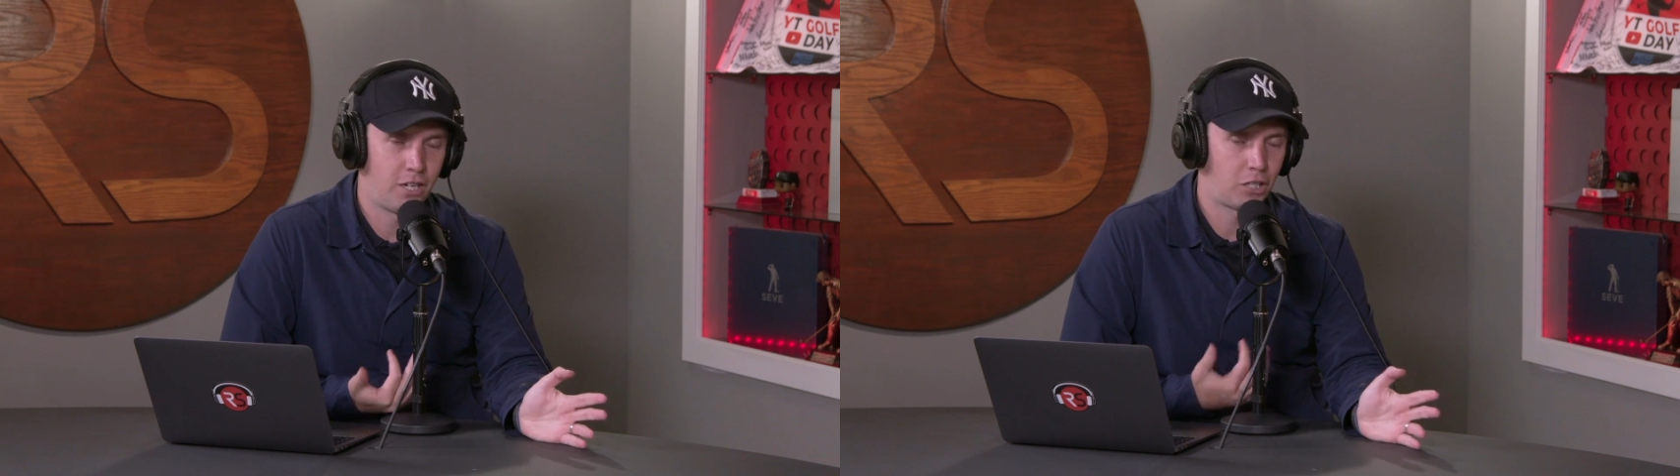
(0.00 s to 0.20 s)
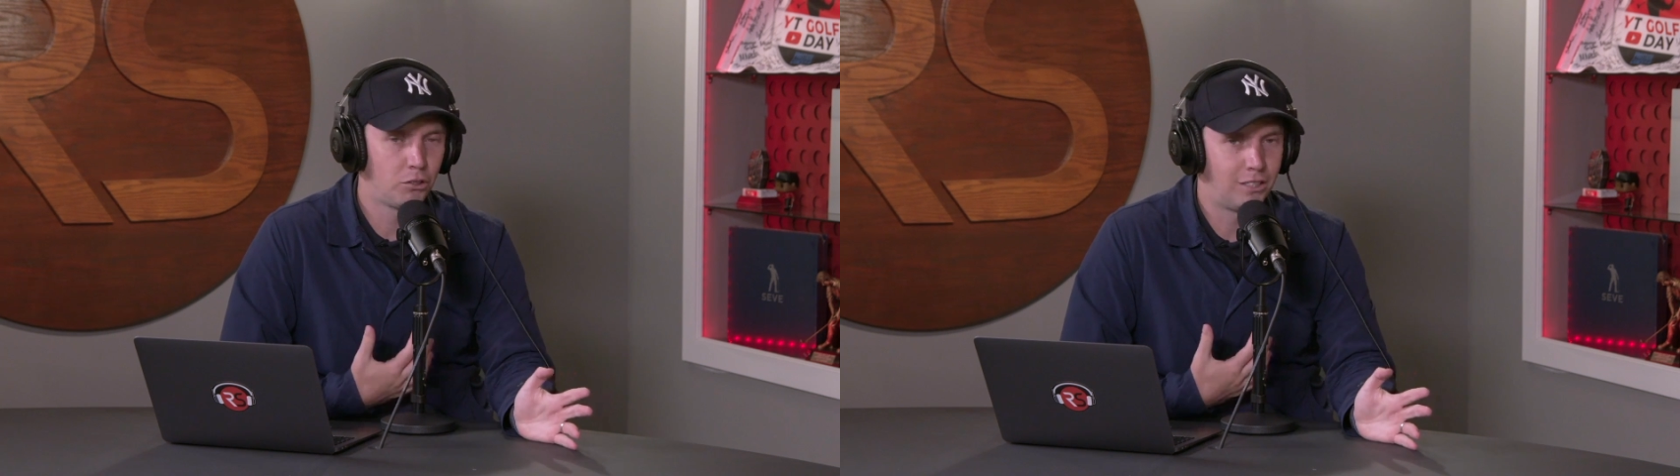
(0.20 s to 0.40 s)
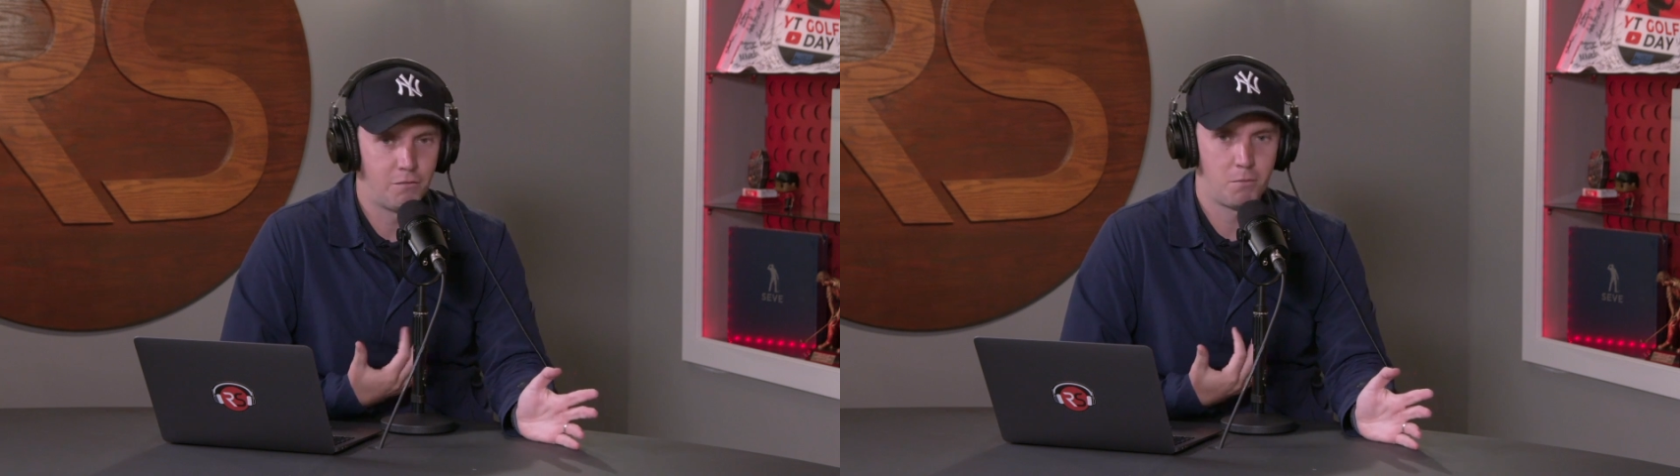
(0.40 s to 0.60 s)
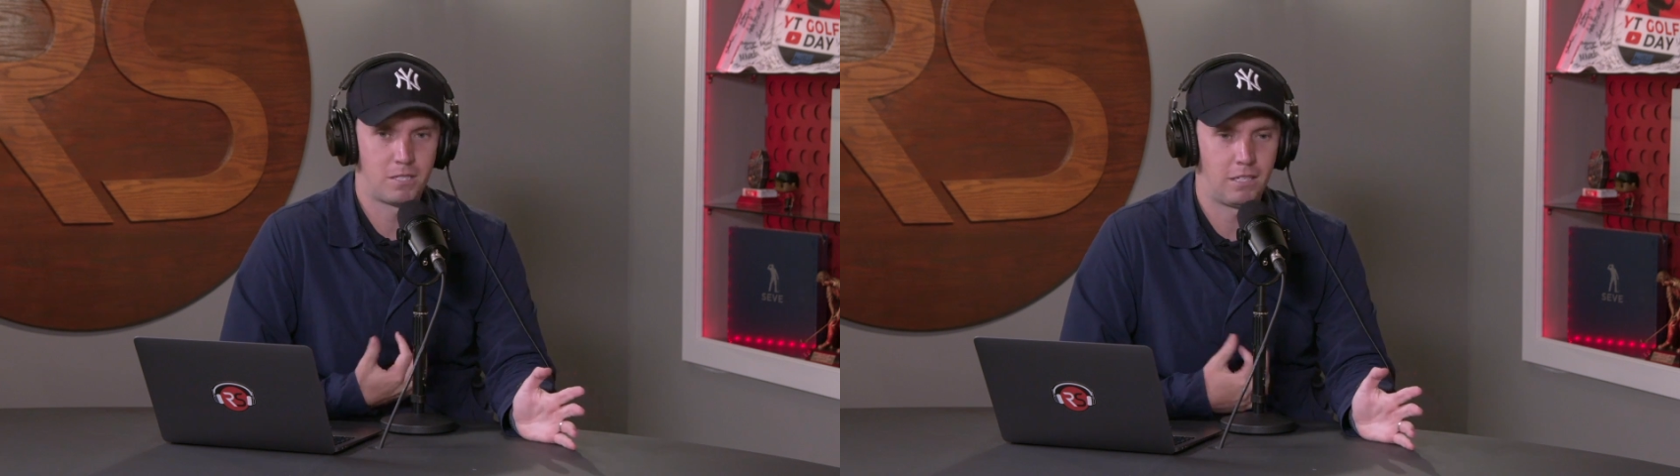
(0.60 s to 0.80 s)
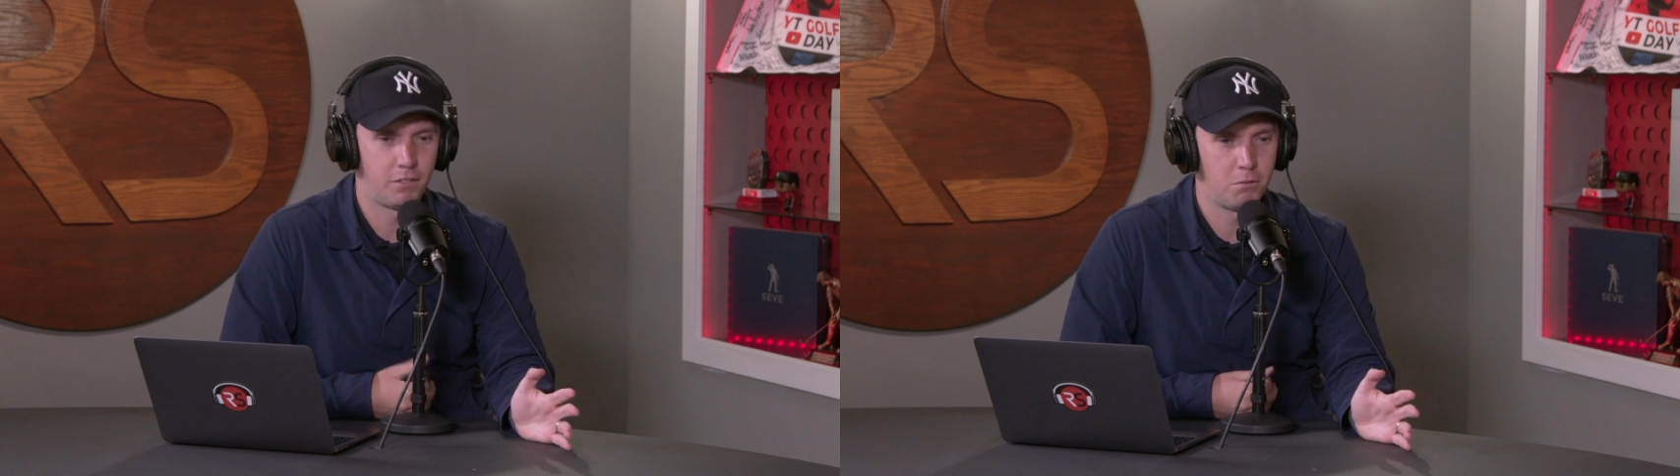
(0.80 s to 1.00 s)
I couldn't live with
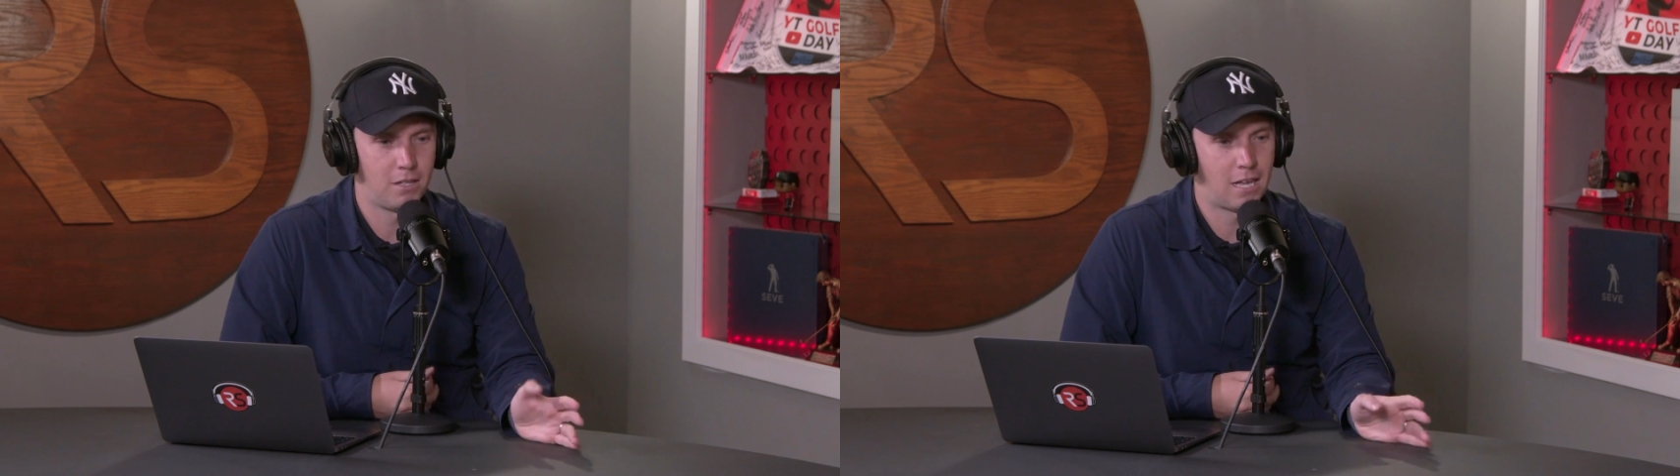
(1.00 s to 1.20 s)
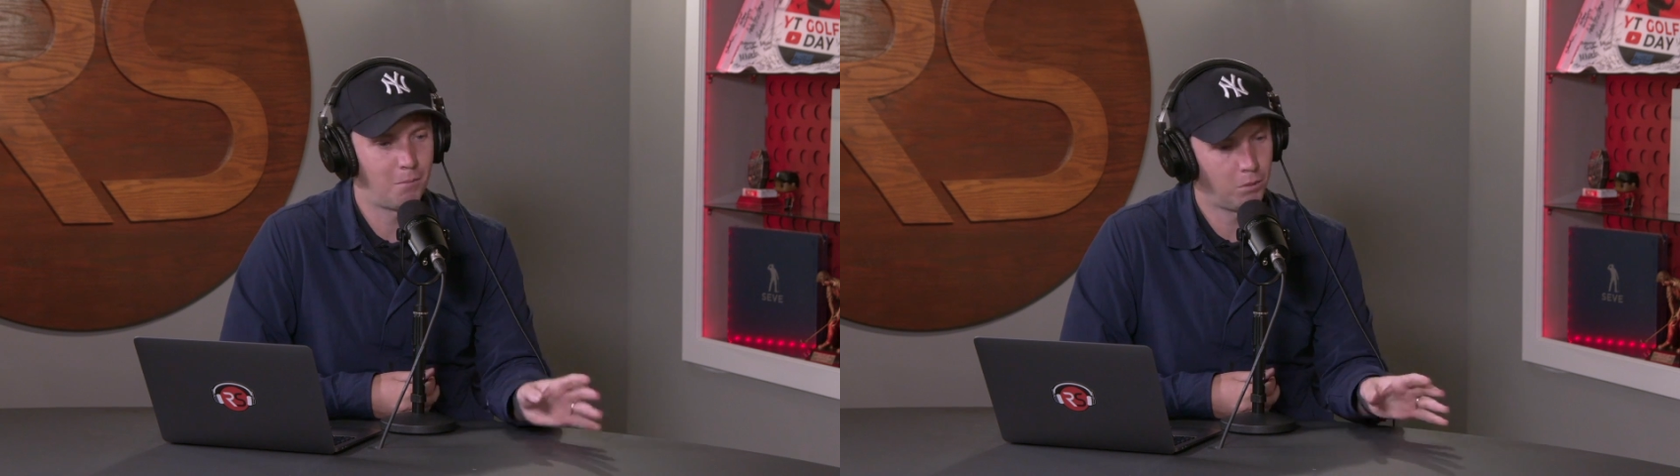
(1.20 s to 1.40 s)
myself doing that.